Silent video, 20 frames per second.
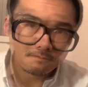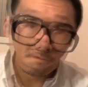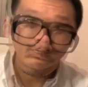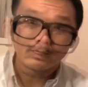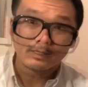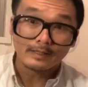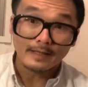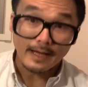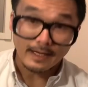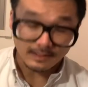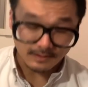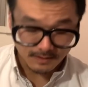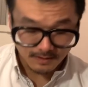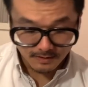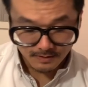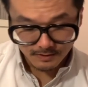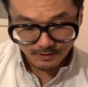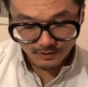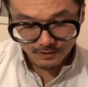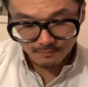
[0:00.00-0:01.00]
Next,
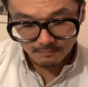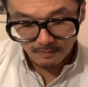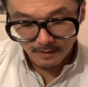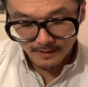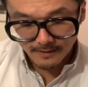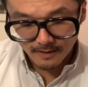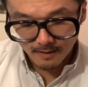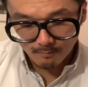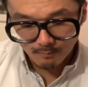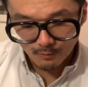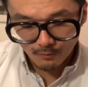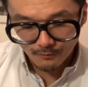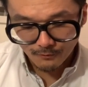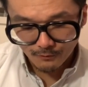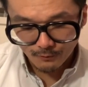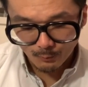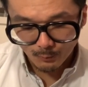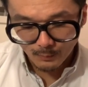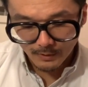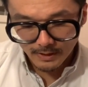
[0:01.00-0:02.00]
spy number
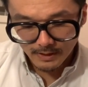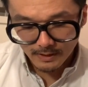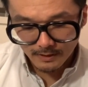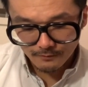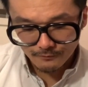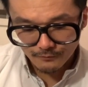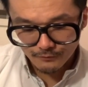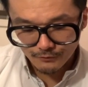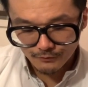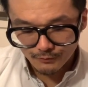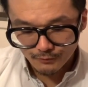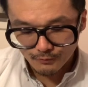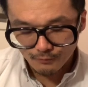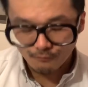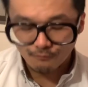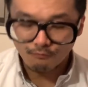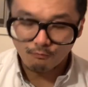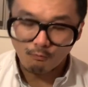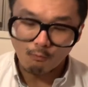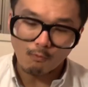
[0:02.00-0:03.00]

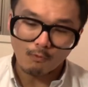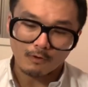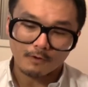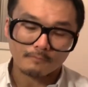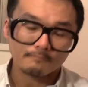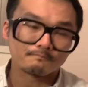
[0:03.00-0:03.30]
324.